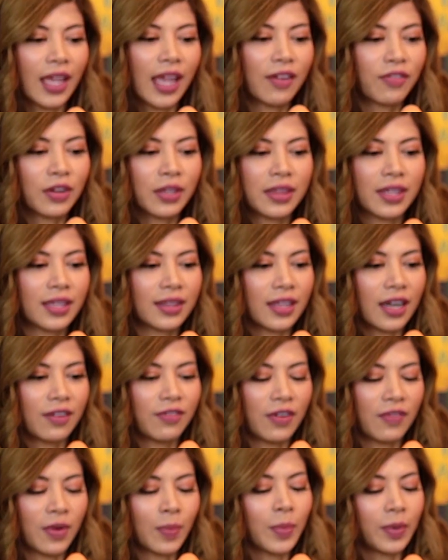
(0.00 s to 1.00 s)
Everything that
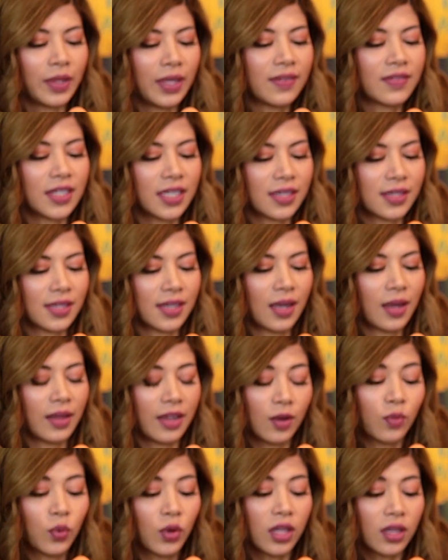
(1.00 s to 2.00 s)
I've ever believed in is co
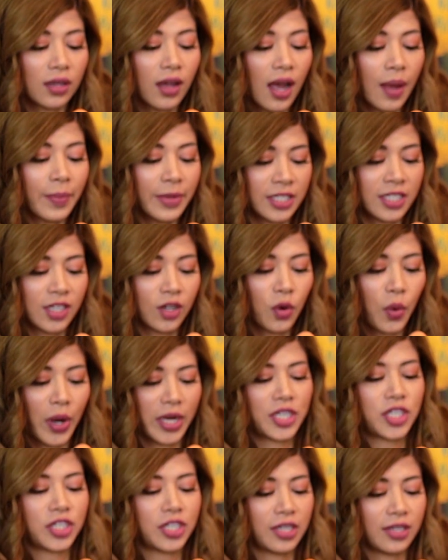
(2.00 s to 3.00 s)
it will come into
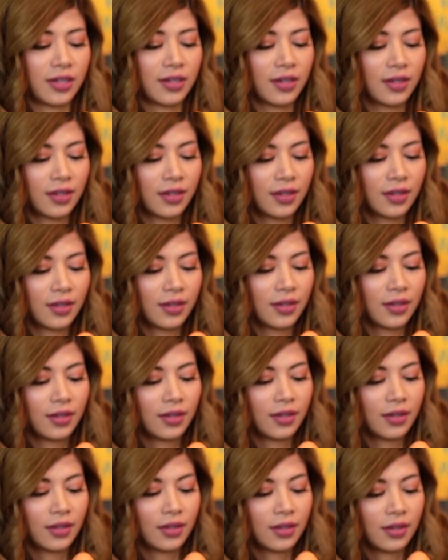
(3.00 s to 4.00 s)
question
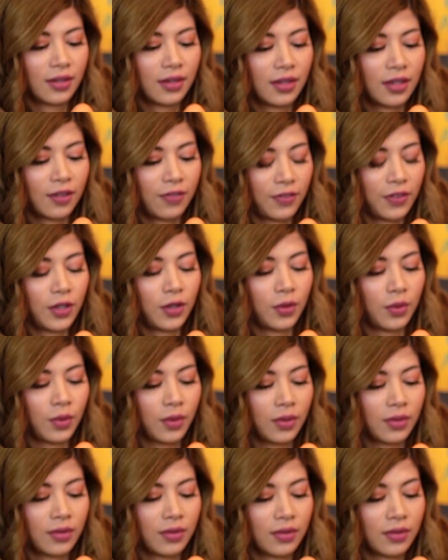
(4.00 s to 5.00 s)
if
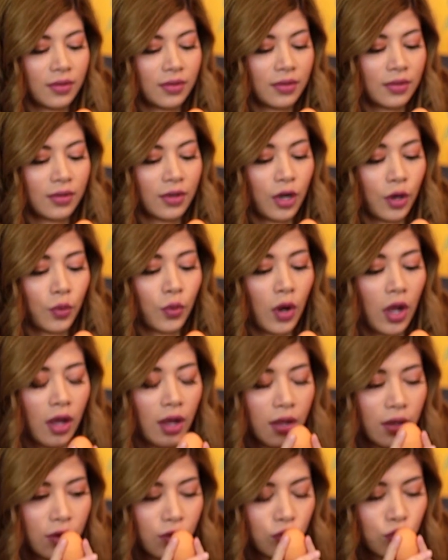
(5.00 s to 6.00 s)
you are raw.
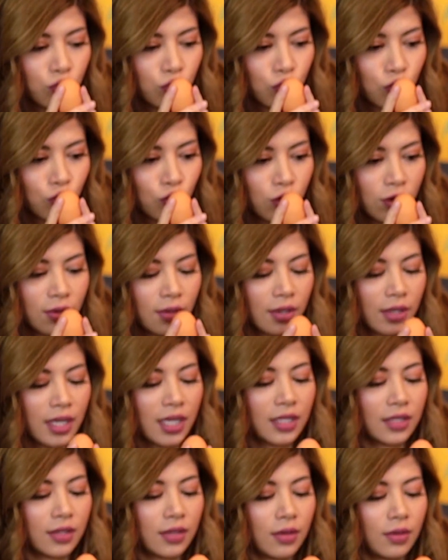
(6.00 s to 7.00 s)

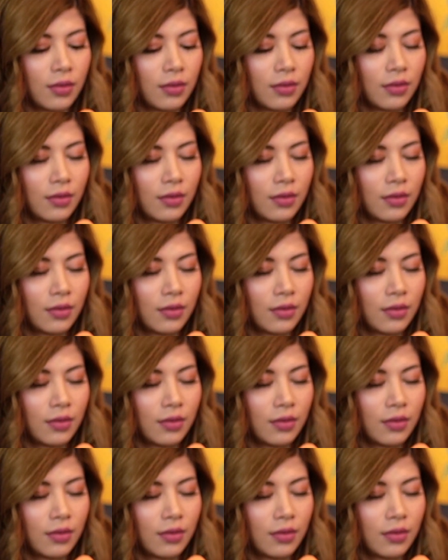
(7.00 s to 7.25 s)
Kiss you.